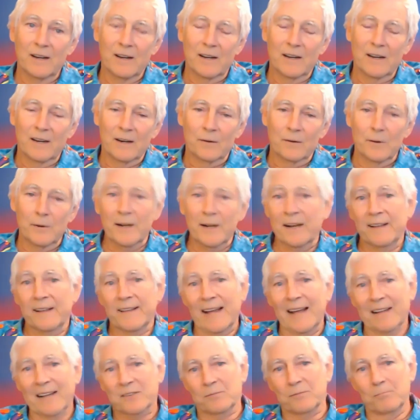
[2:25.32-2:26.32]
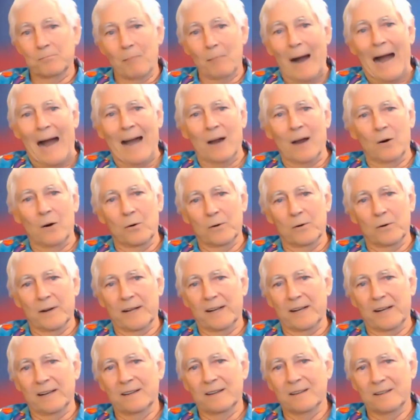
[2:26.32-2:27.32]
really that's my
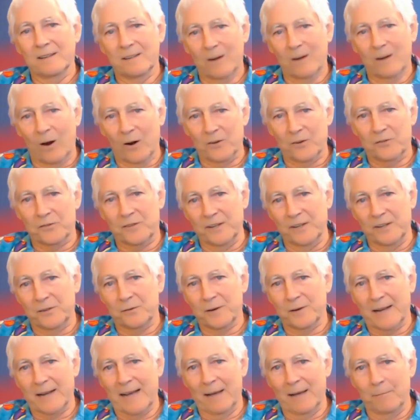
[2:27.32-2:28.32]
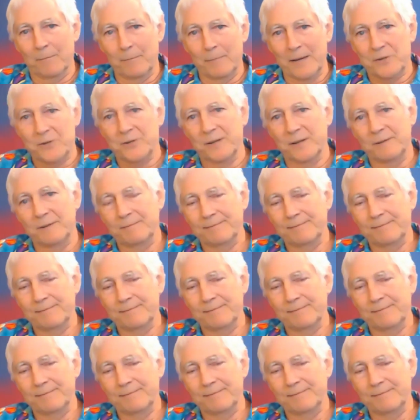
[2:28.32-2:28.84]
only art-centric ambition.